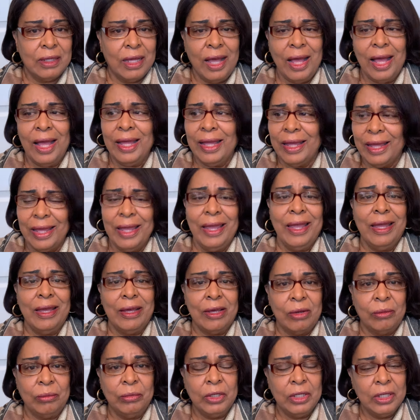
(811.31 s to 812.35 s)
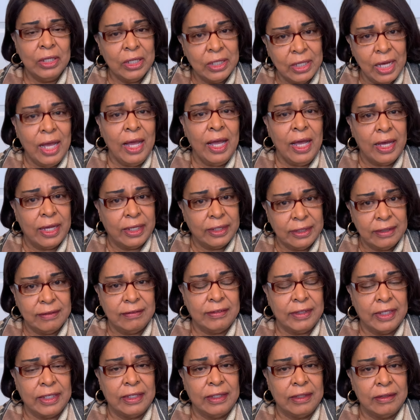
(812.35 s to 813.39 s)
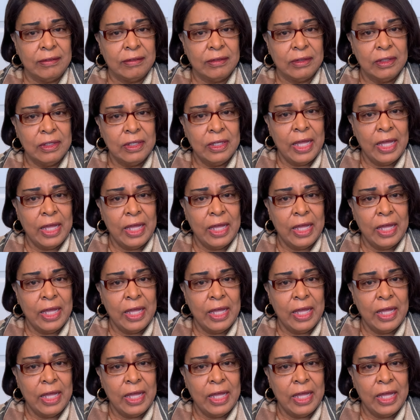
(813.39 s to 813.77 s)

I am God, he says.